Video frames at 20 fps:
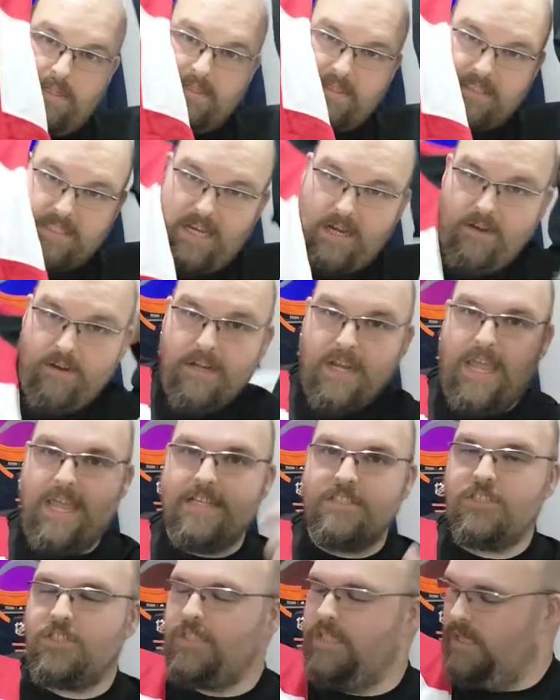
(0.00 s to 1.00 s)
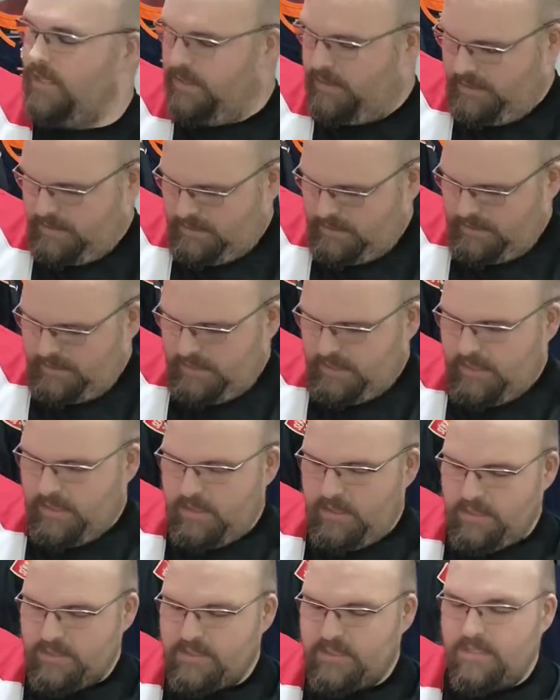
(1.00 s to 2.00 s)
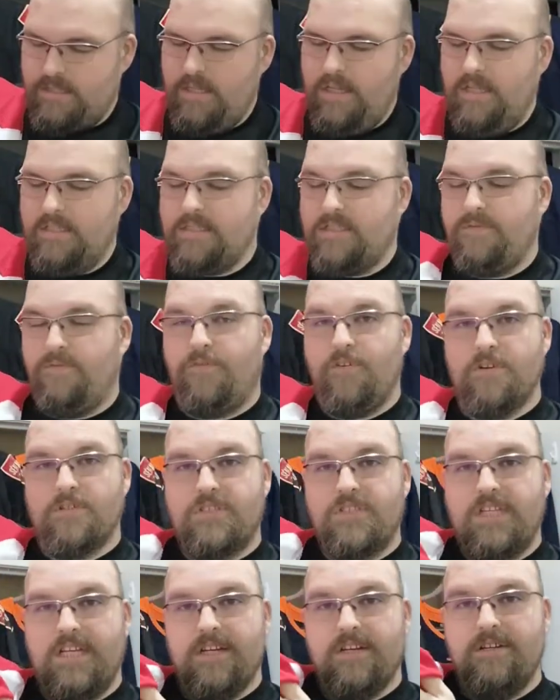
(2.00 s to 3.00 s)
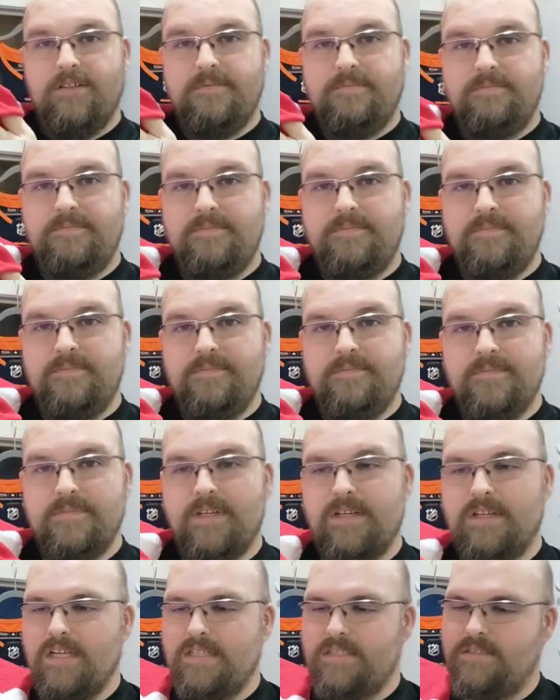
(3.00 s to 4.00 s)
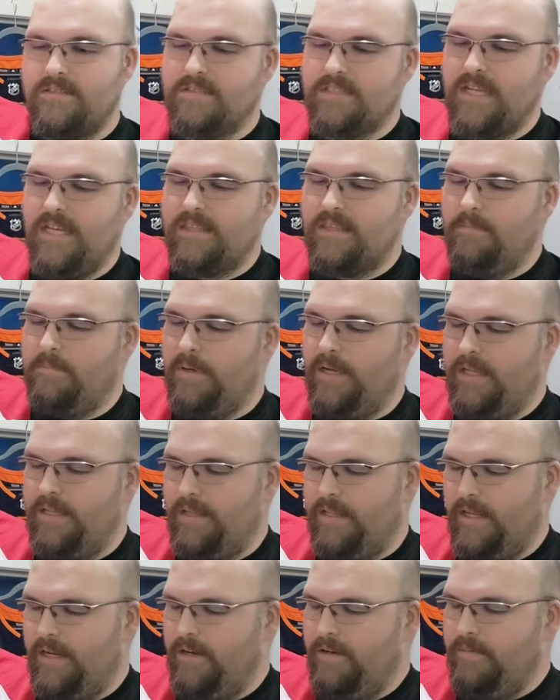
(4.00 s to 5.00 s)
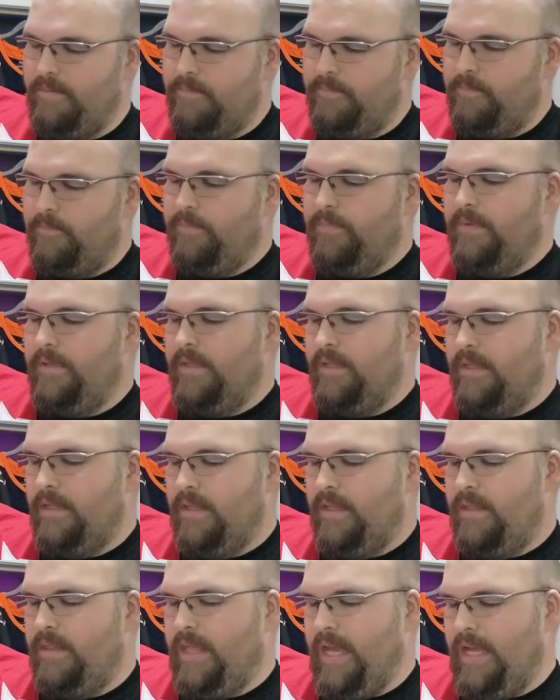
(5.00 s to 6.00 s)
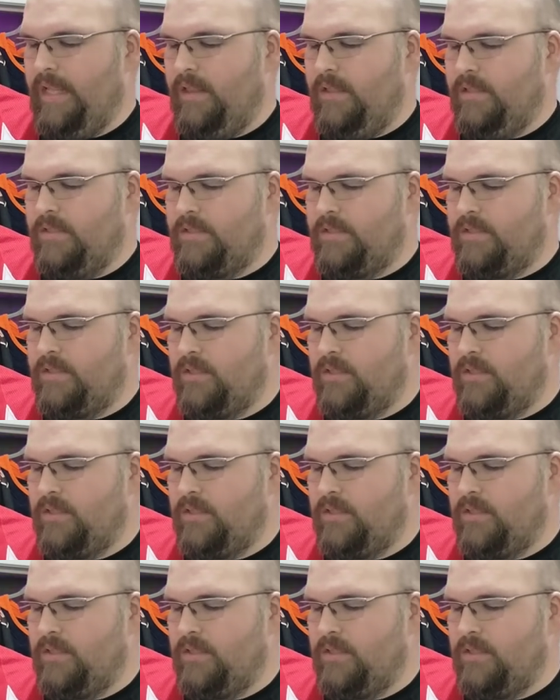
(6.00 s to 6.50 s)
staring at you. Looks, it's the first year. All so it's got the button there. That looks